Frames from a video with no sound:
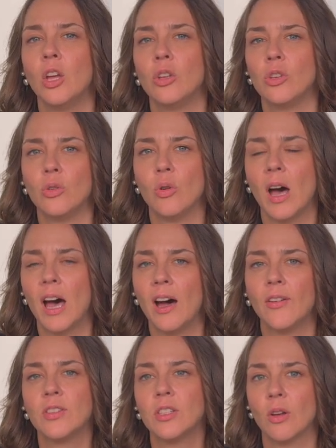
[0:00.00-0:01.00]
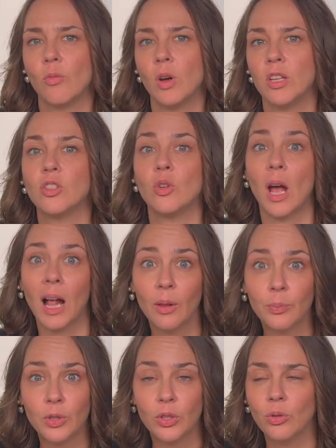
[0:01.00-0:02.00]
you have someone to
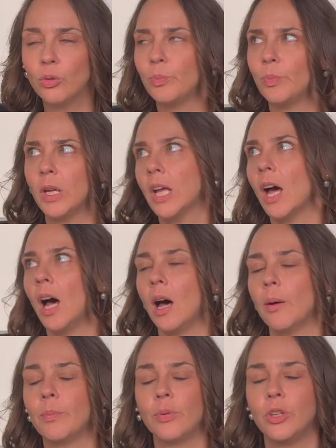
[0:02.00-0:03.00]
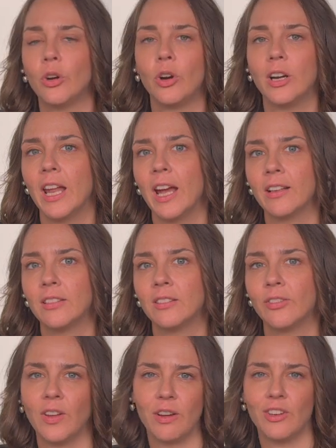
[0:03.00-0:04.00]
help you pick up your next
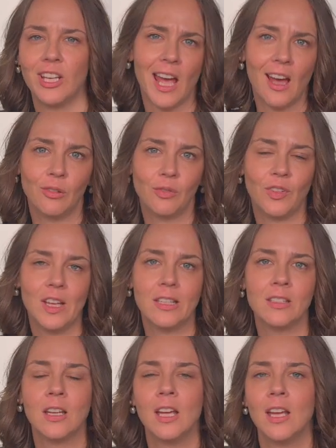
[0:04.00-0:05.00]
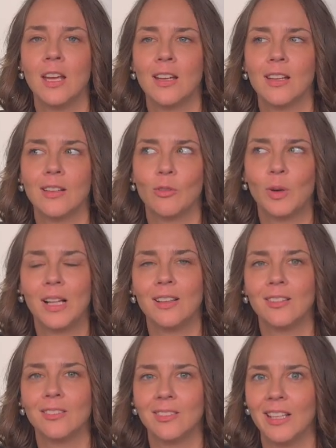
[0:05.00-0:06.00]
favorite outfit,
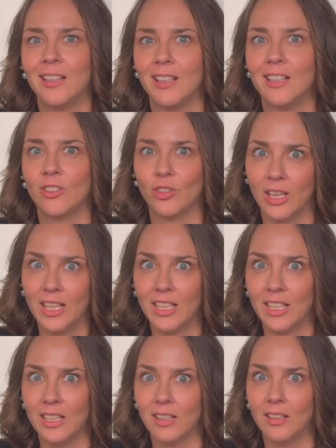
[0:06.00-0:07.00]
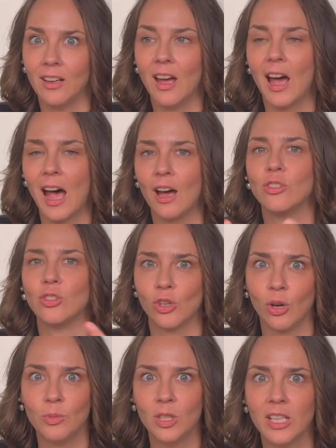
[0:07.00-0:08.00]
well, they need training how to
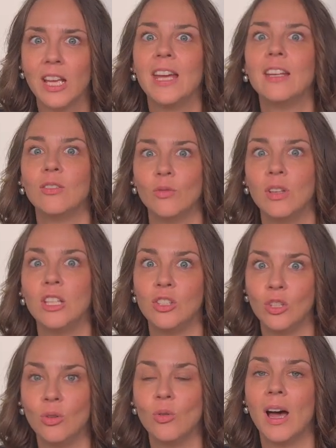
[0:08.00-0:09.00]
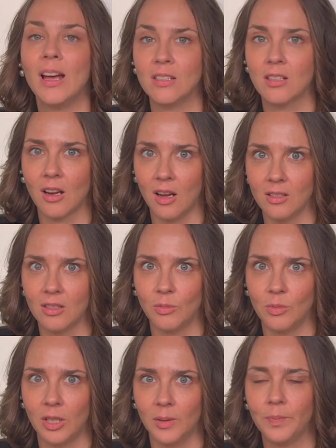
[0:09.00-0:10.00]
communicate with you as the
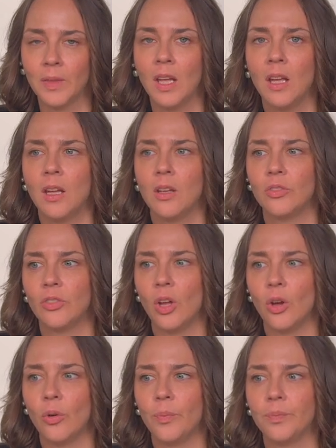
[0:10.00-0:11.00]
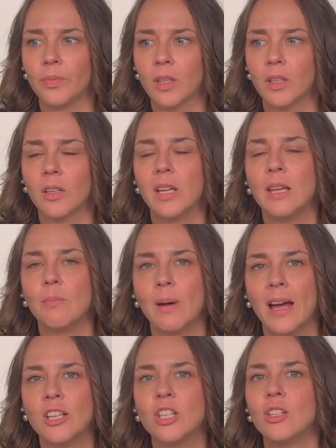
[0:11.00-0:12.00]
customer. So
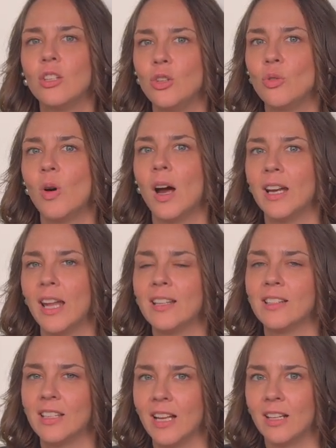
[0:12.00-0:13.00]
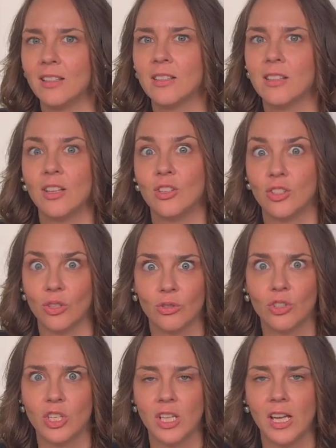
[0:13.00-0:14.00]
imagine you are that sales
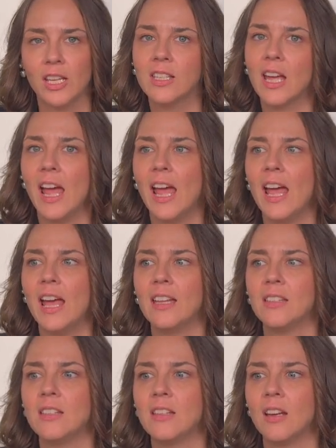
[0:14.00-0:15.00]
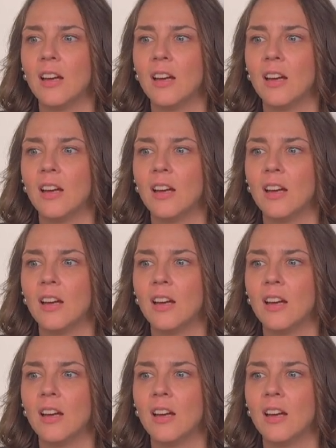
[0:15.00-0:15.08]
associate and